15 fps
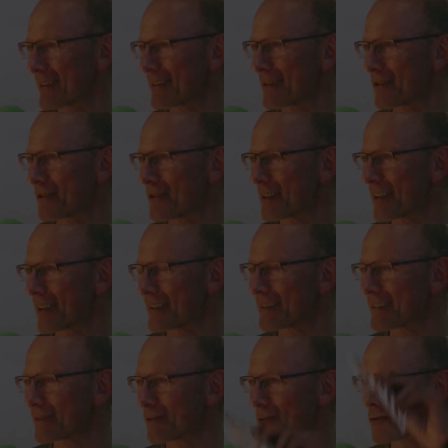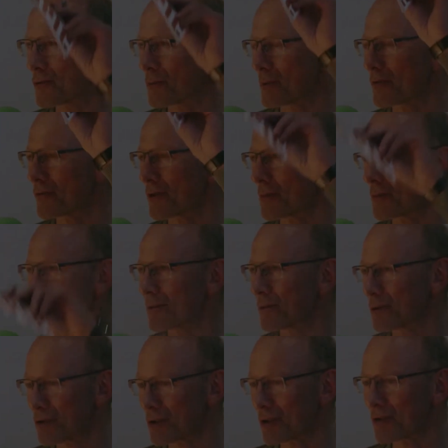So he has this super formula
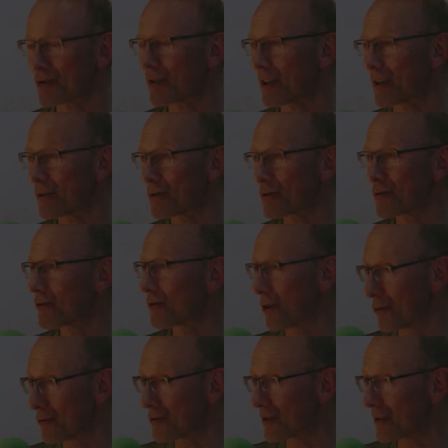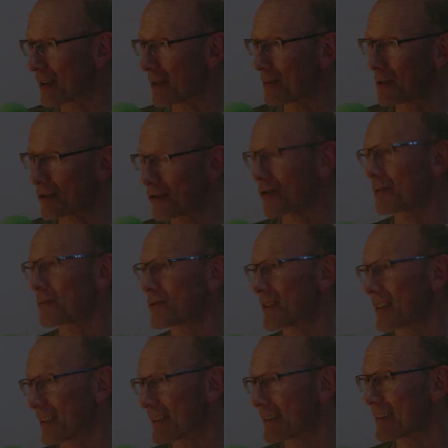which goes down to the note but stops
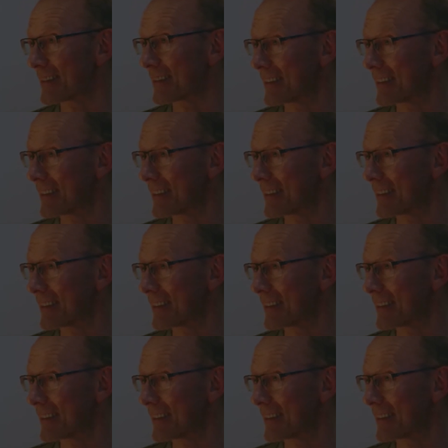there.